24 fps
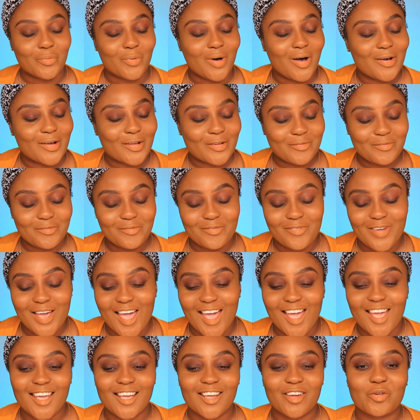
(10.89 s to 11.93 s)
Welcome
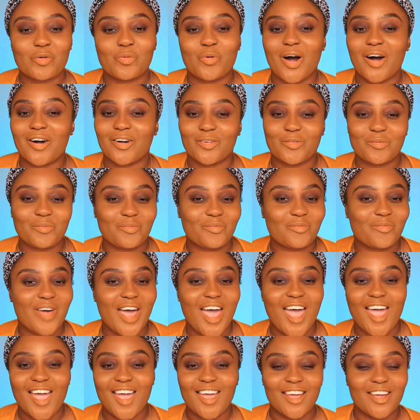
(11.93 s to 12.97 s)
back, welcome
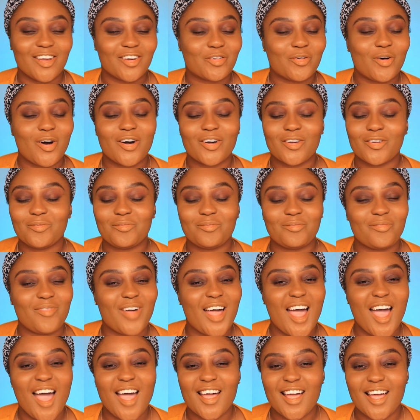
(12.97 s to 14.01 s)
back, welcome
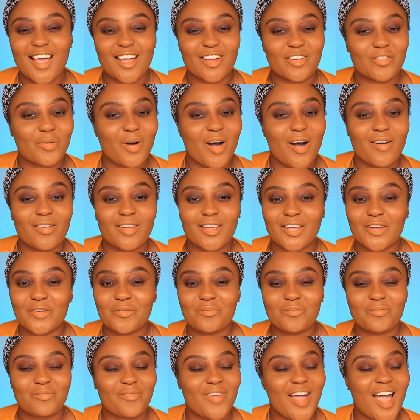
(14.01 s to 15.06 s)
back,
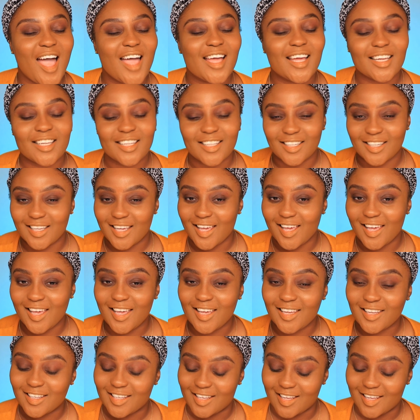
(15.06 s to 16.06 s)
welcome back, yeah.